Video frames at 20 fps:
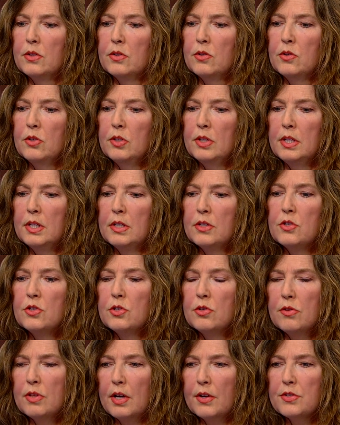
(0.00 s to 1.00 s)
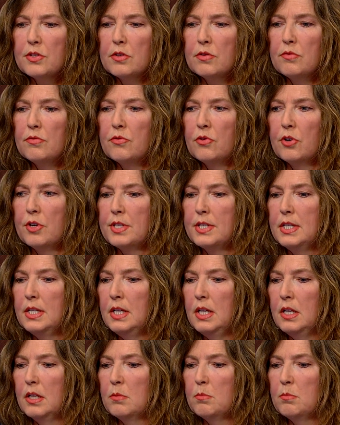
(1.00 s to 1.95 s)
early in two thousand fourteen,